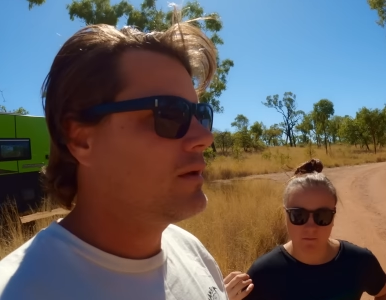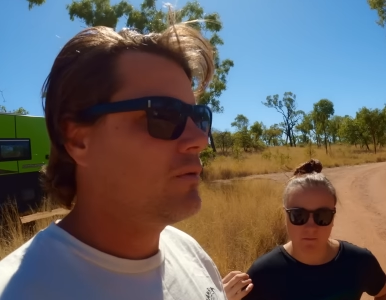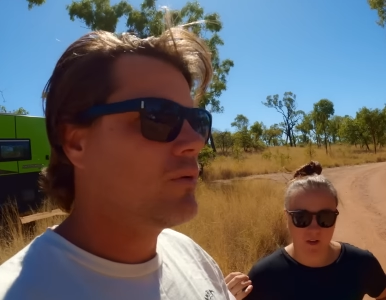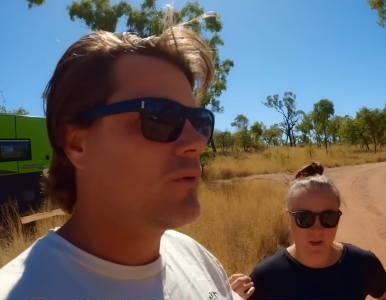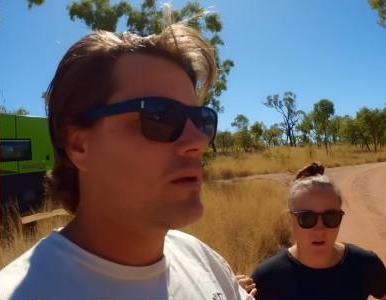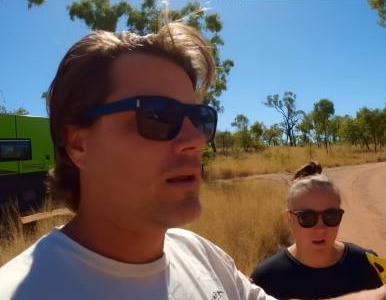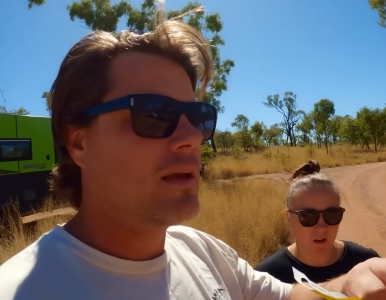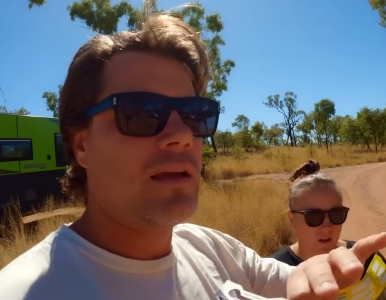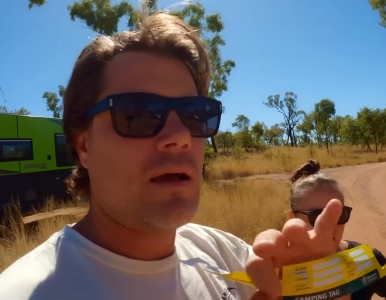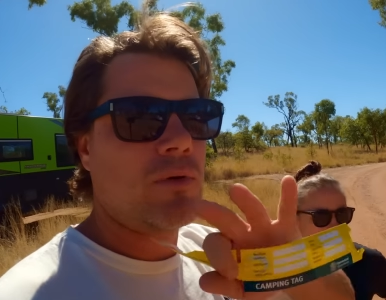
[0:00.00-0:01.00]
Speaker 1: yeah, we wanted
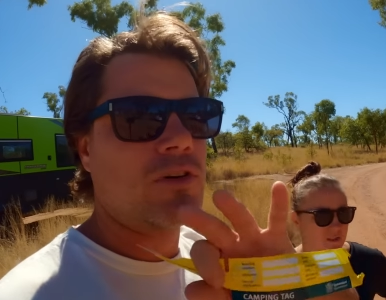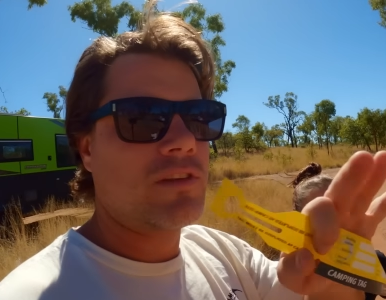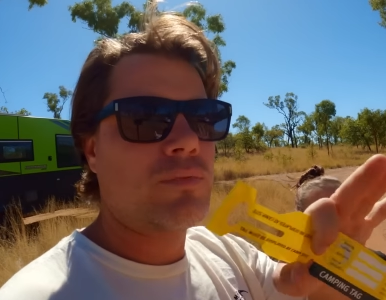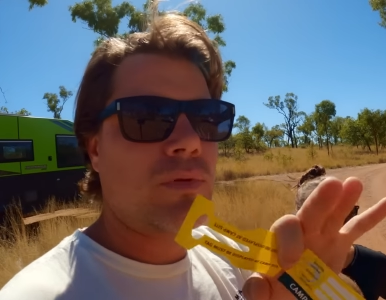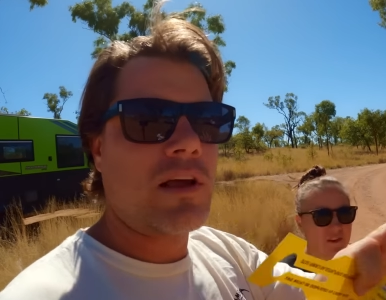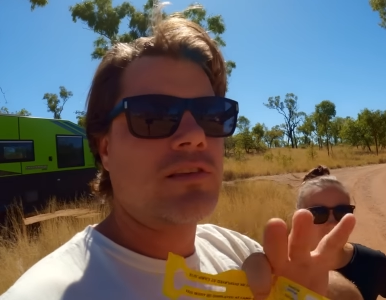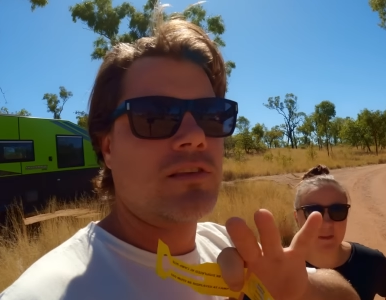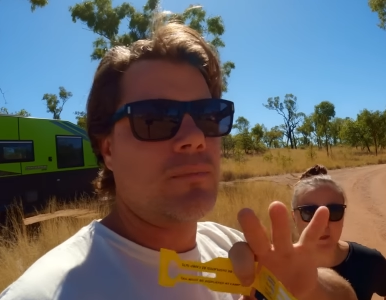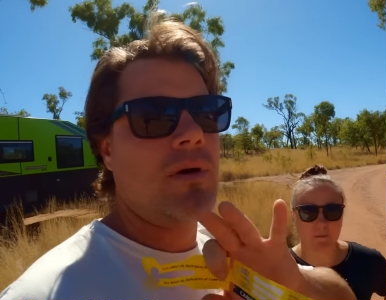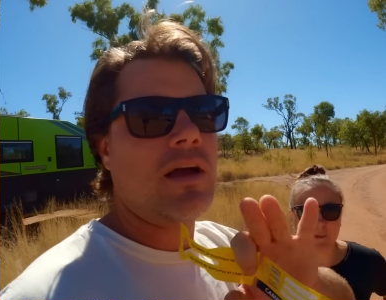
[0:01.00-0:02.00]
to get down because this
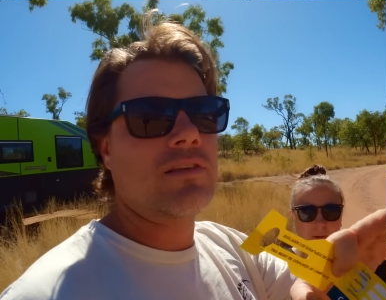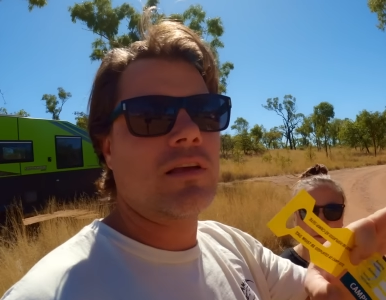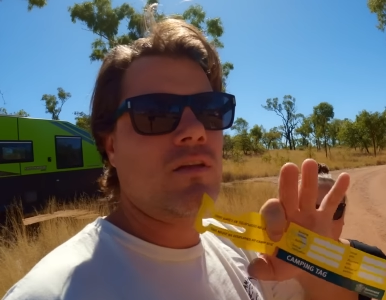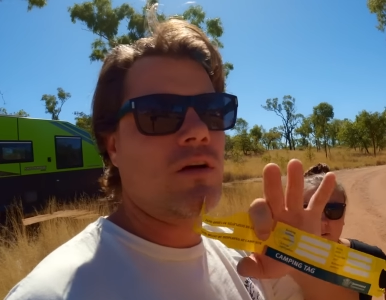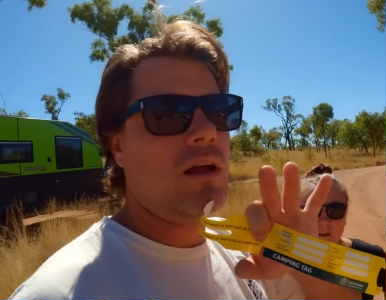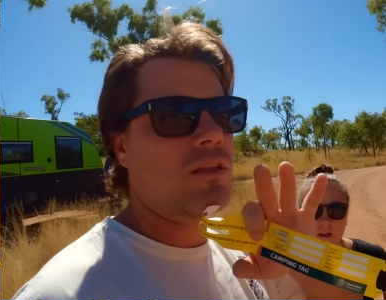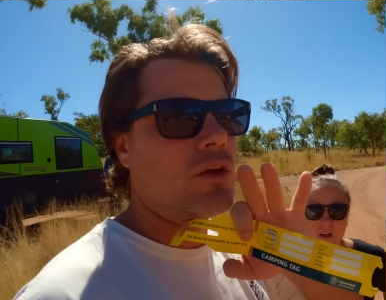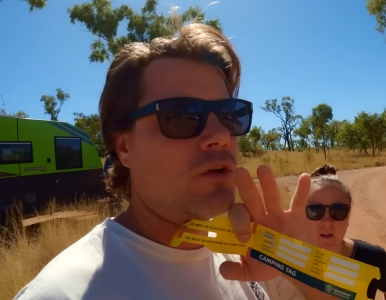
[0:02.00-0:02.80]
place is amazing. Like